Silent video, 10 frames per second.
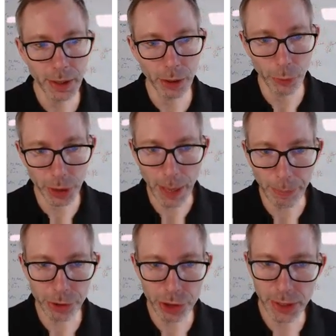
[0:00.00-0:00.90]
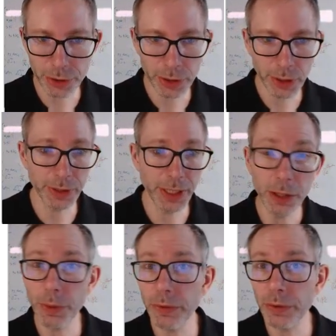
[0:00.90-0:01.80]
A real appreciation is an
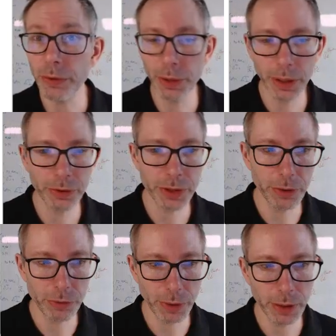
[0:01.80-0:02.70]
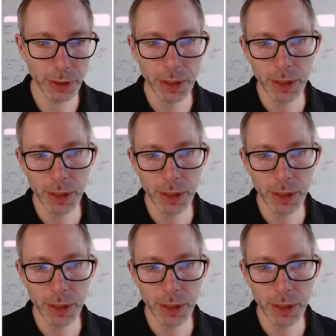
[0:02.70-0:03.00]
increase in the real exchange rate,